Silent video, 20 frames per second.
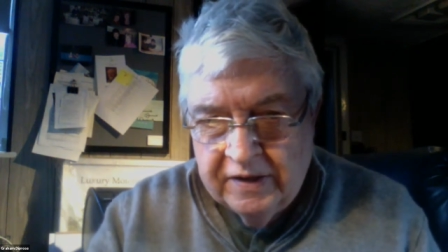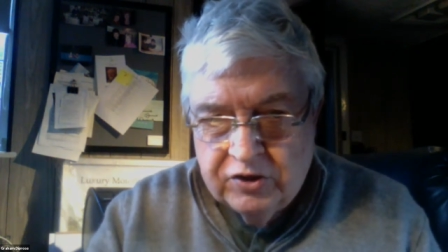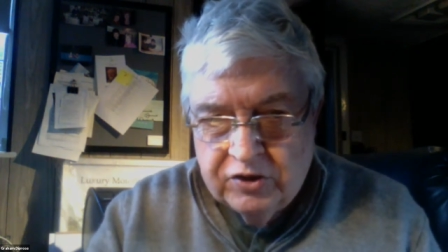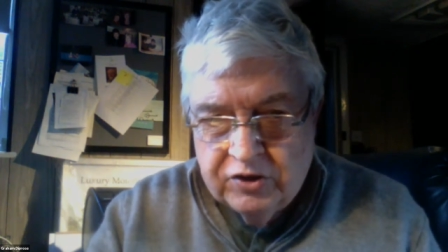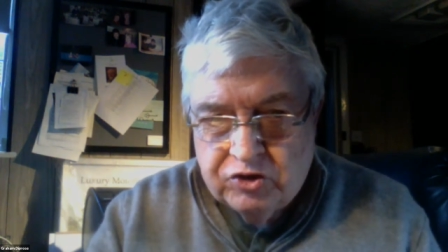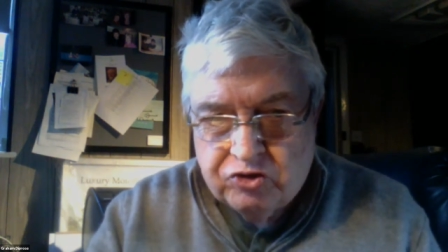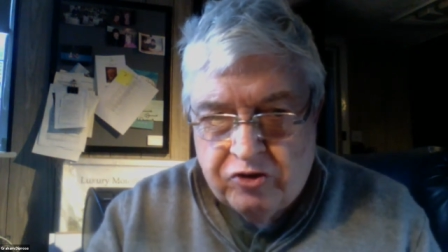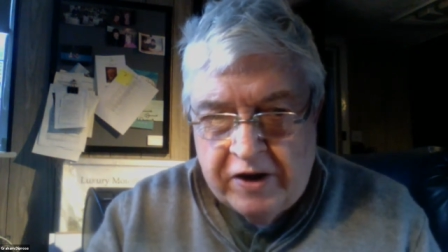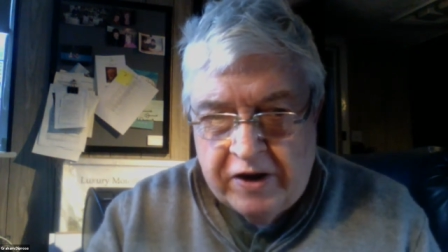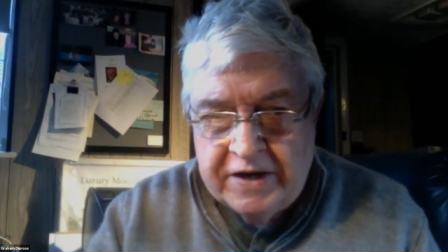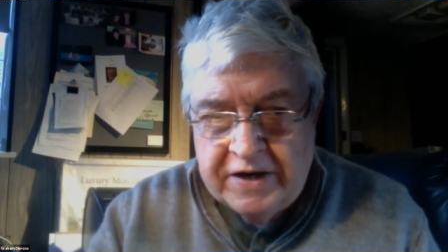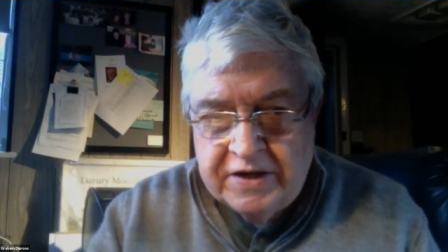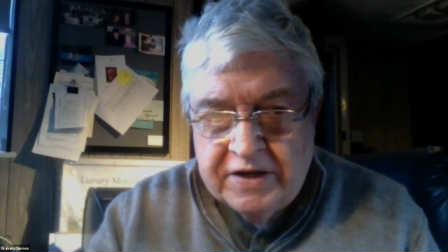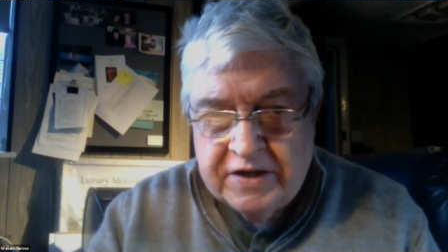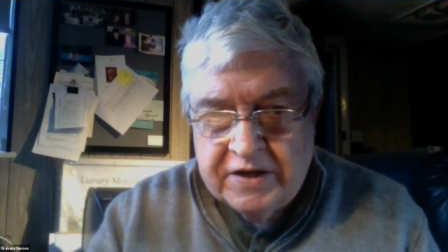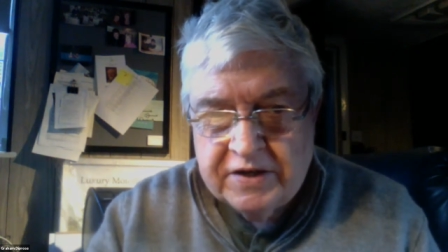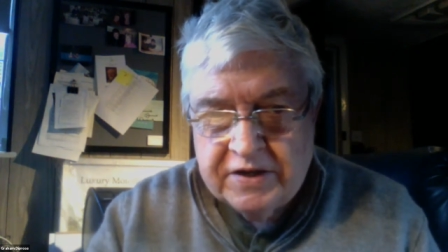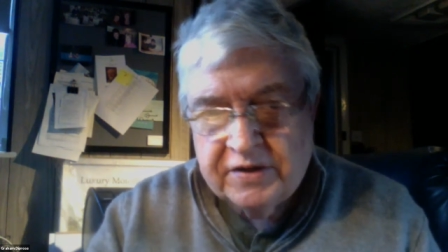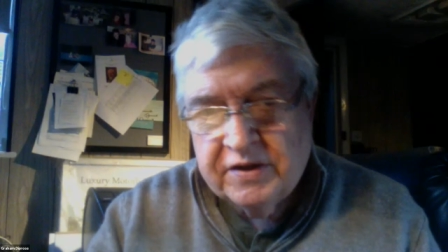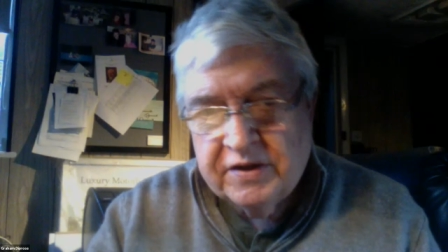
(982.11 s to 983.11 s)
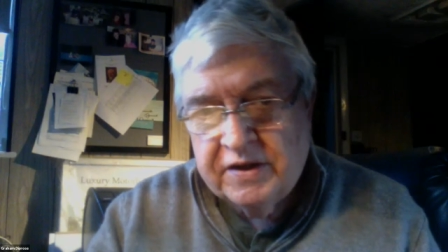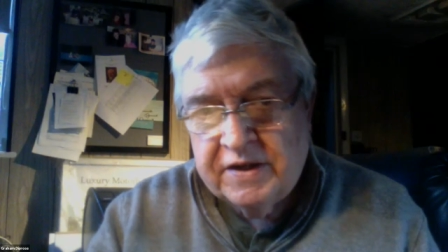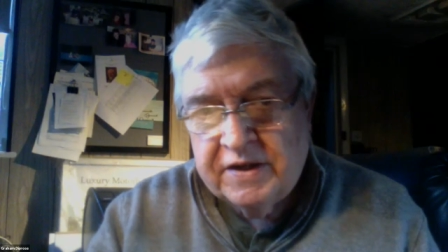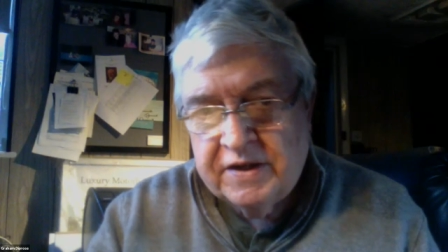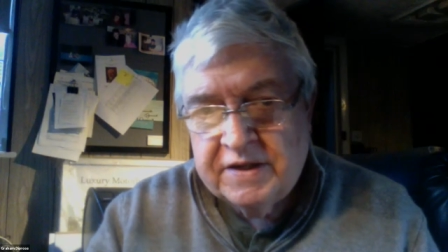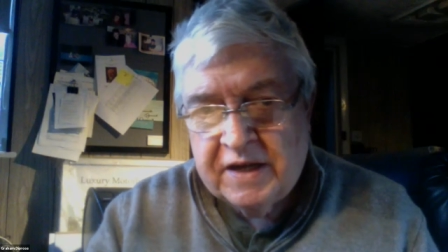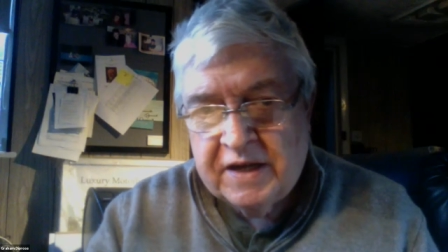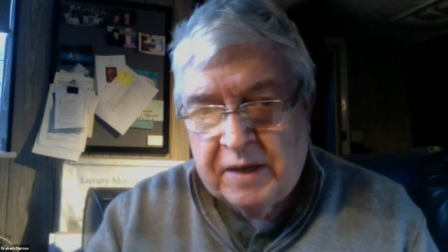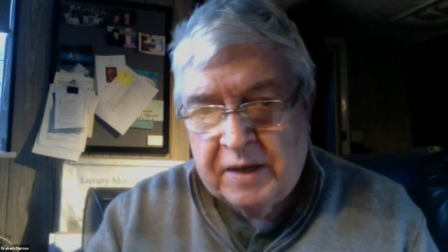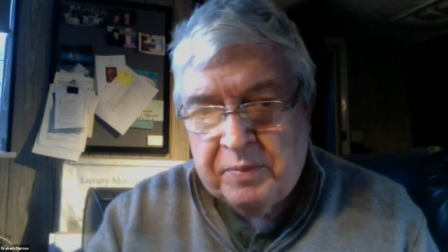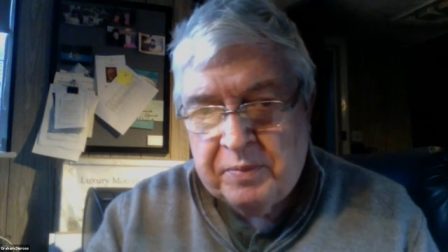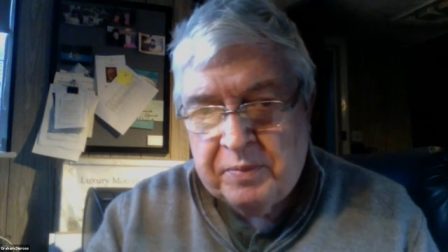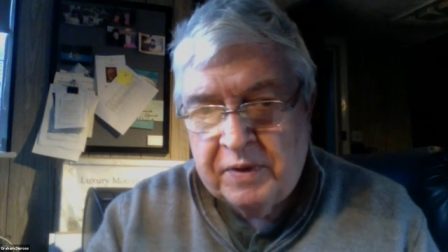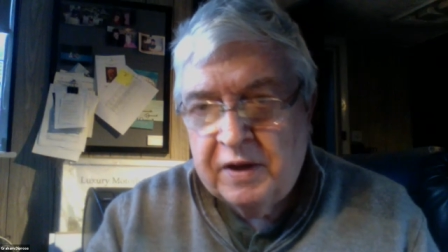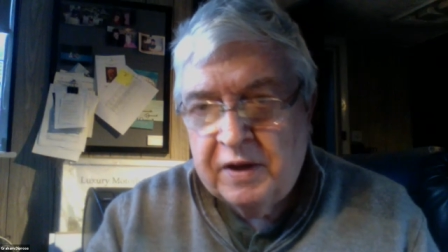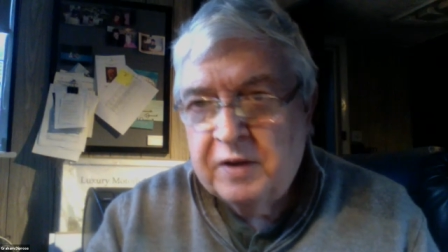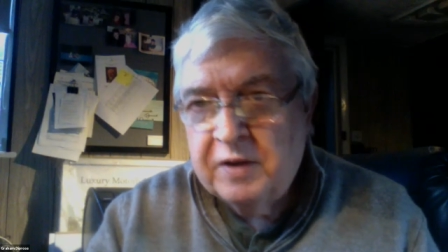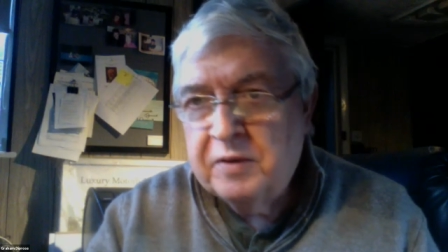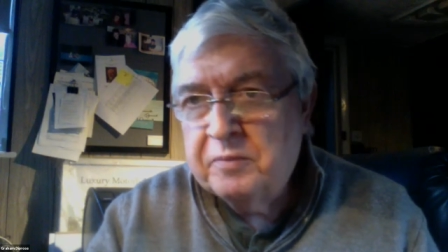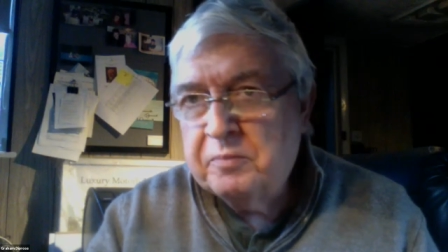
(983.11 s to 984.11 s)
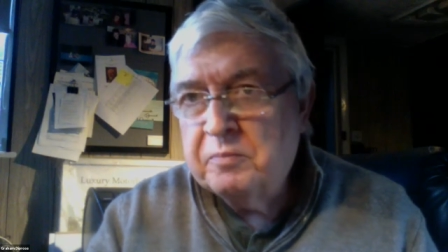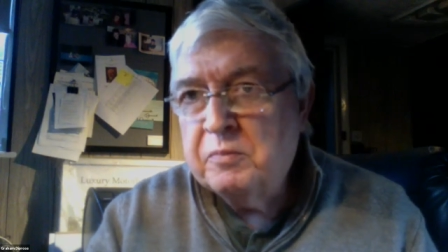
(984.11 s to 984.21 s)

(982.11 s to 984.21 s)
trend that is happening